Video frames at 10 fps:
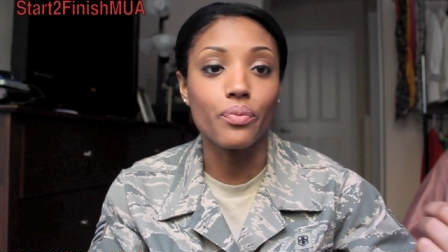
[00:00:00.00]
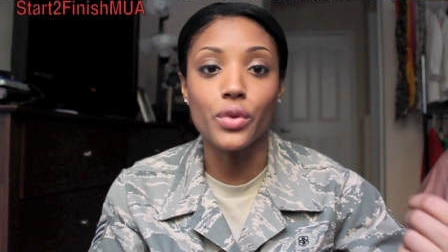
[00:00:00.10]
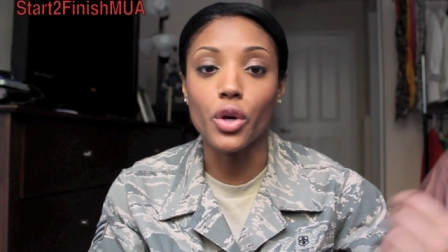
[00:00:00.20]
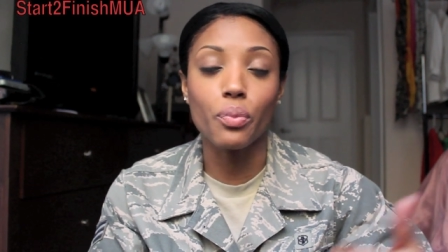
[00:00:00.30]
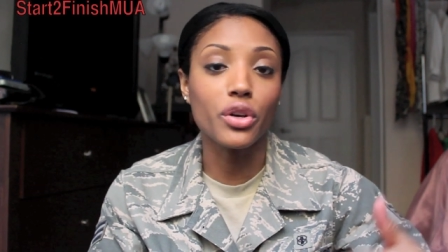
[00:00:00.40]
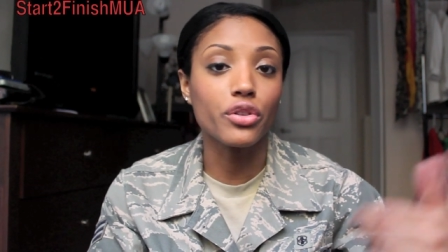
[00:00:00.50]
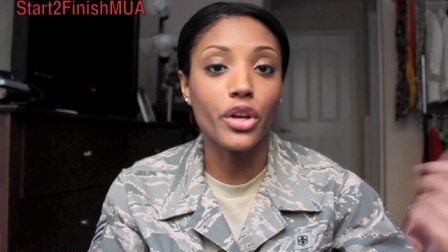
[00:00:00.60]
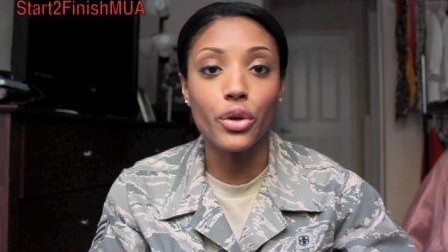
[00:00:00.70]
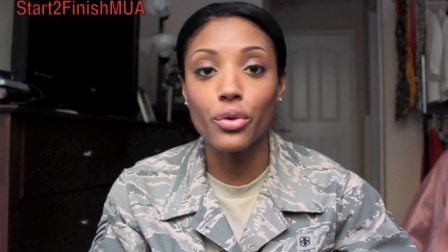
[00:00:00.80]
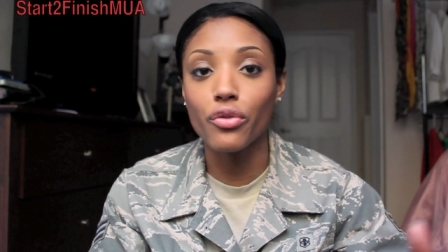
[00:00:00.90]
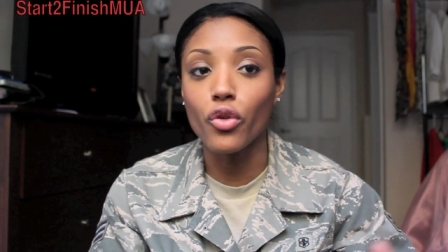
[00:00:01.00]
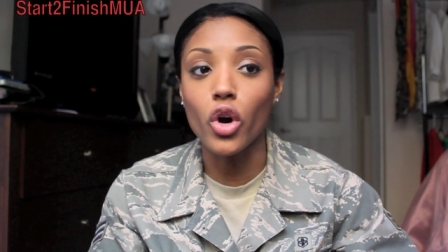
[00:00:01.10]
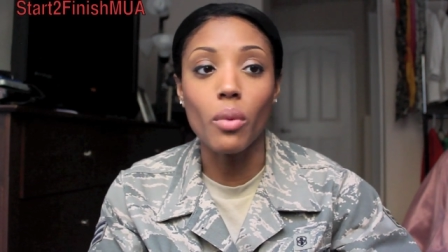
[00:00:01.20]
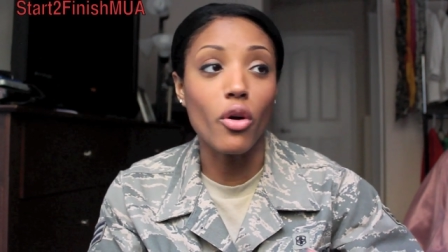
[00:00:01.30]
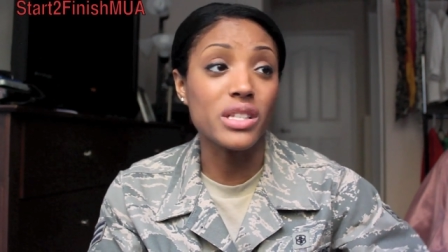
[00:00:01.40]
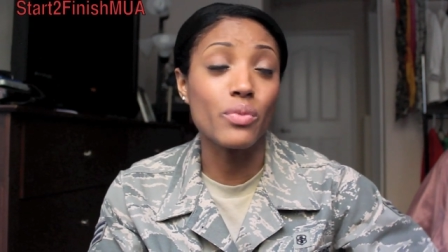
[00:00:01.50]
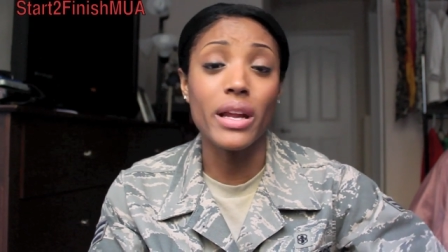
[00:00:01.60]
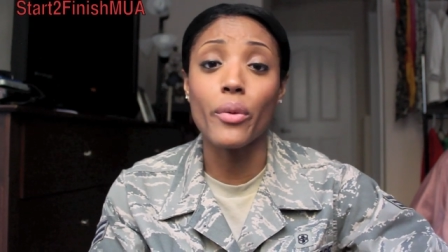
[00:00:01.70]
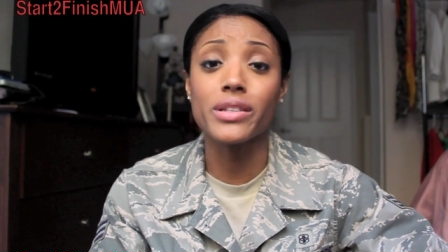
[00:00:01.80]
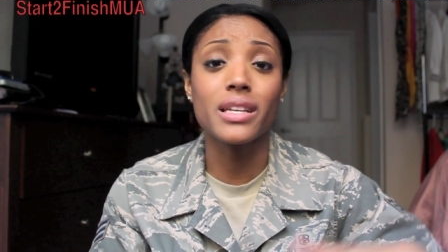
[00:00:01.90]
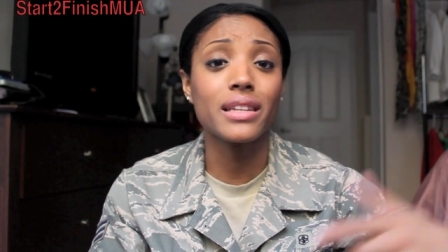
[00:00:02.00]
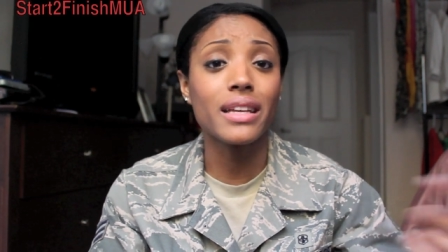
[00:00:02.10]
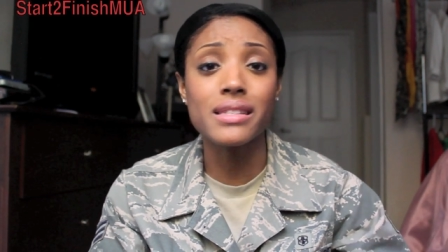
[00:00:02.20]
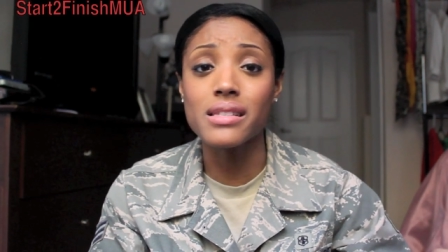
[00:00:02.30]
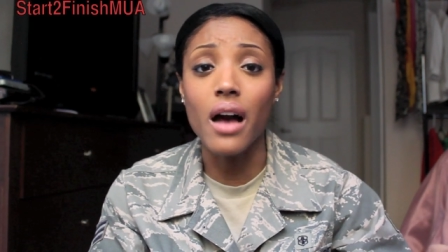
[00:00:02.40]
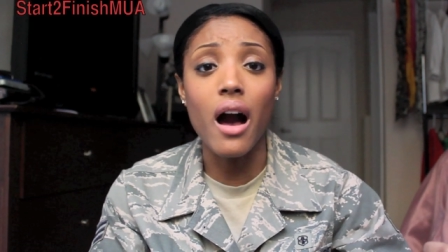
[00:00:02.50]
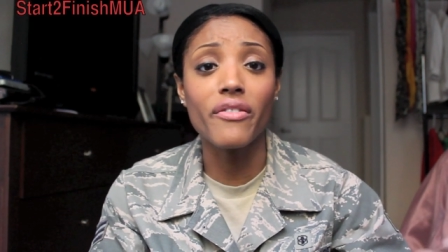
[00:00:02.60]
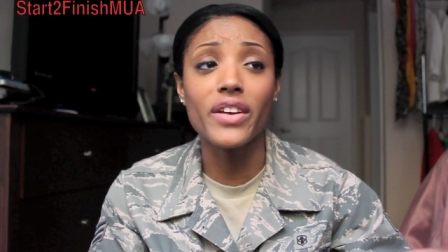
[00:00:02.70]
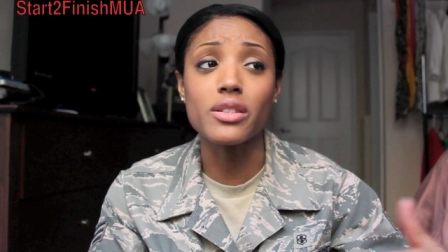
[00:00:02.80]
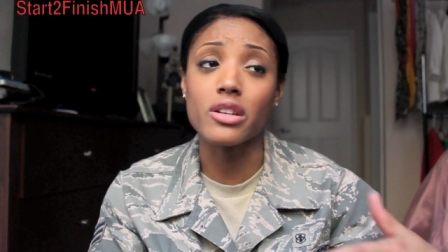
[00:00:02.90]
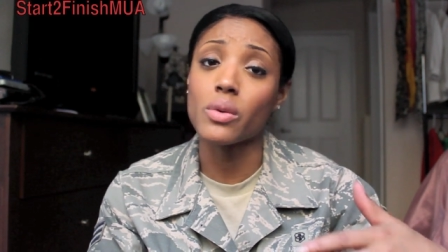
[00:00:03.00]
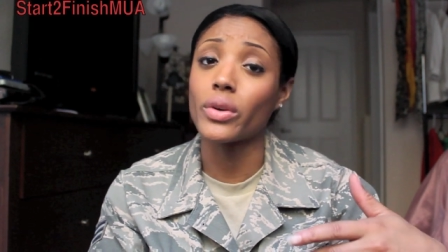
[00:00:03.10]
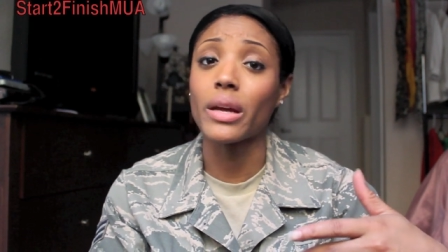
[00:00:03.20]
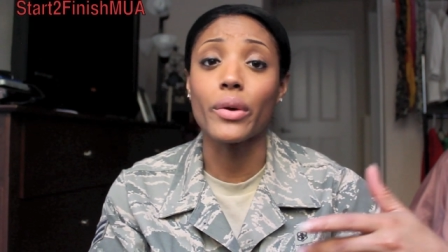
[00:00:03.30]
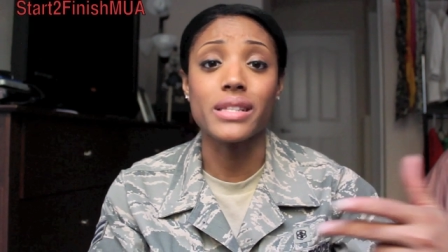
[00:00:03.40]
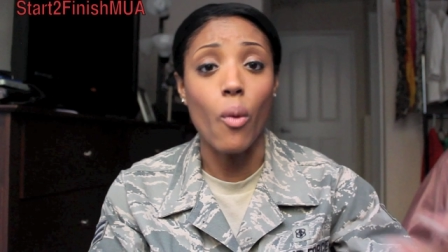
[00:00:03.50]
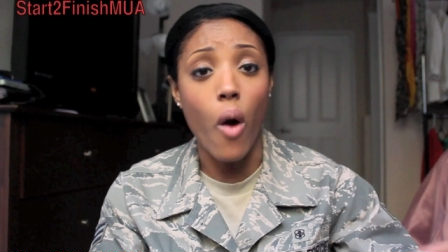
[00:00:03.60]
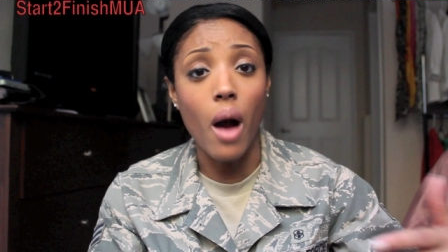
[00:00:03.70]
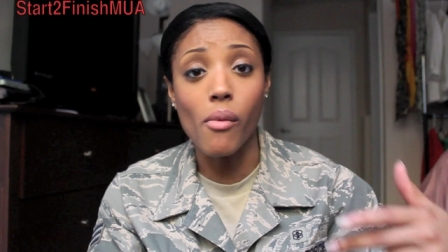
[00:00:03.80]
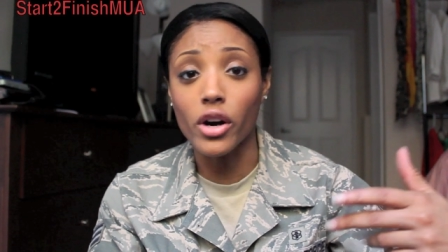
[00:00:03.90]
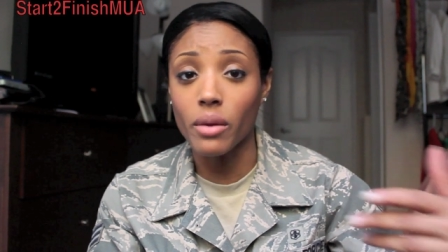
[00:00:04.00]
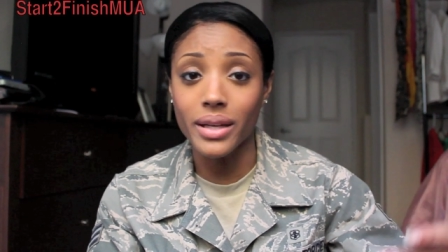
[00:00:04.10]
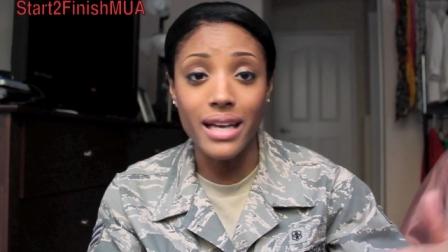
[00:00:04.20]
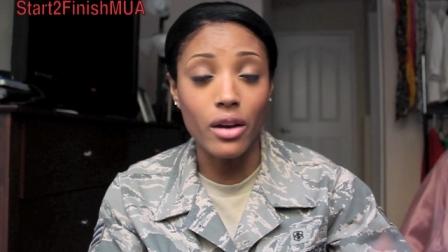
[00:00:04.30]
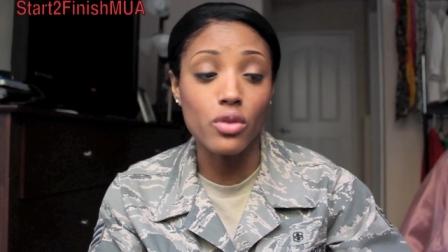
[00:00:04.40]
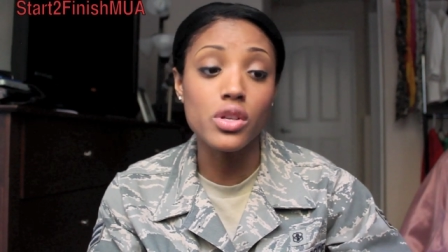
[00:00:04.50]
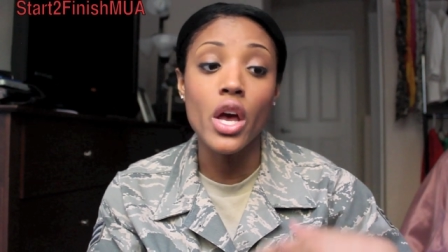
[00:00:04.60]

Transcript: you know, put on their uniform, or someone that works in a dentist's office, or someone that works at Walmart or McDonald's.